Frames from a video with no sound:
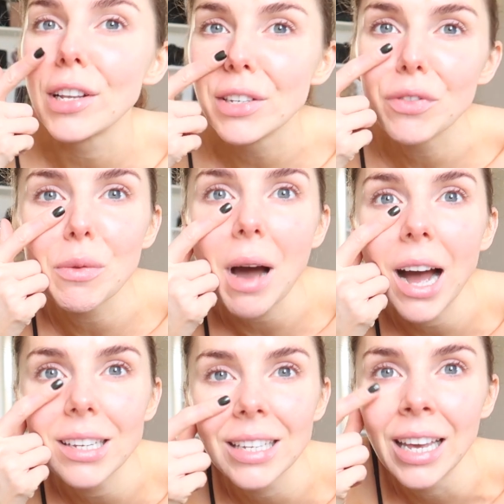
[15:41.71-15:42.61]
Lots of you were
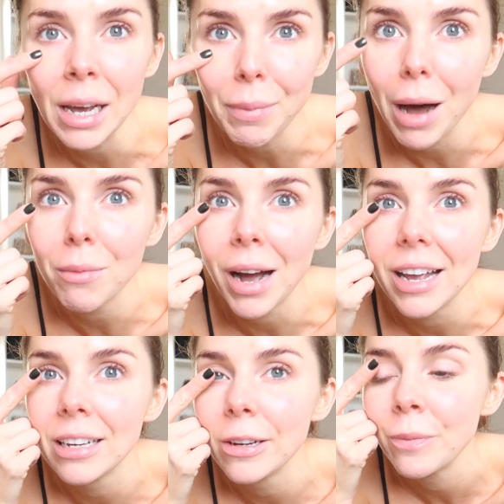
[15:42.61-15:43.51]
asking about
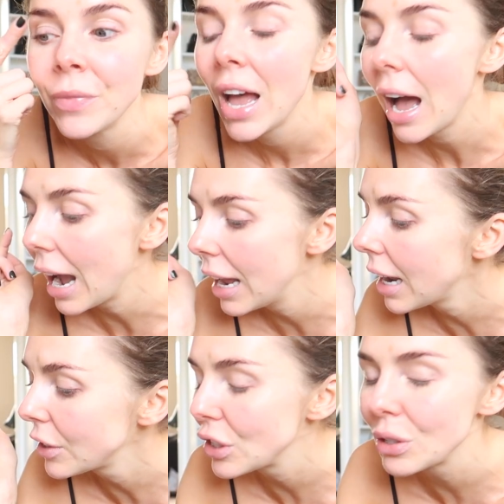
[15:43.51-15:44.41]
my
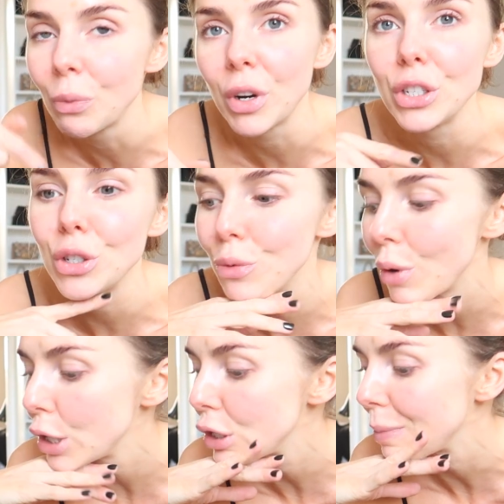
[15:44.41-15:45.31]
eyelashes and what I do
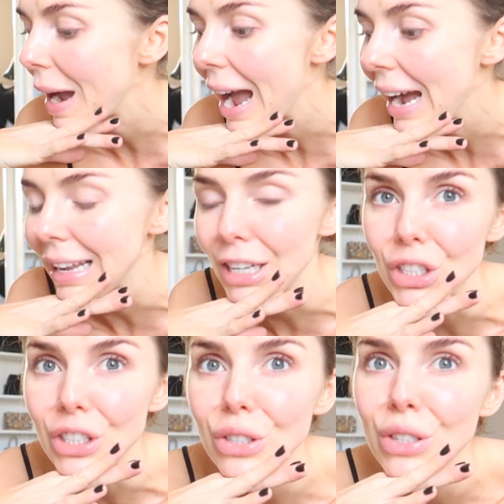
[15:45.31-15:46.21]
to my
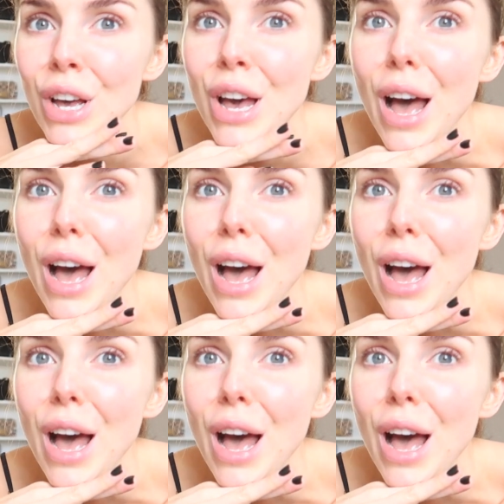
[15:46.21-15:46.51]
eyelashes.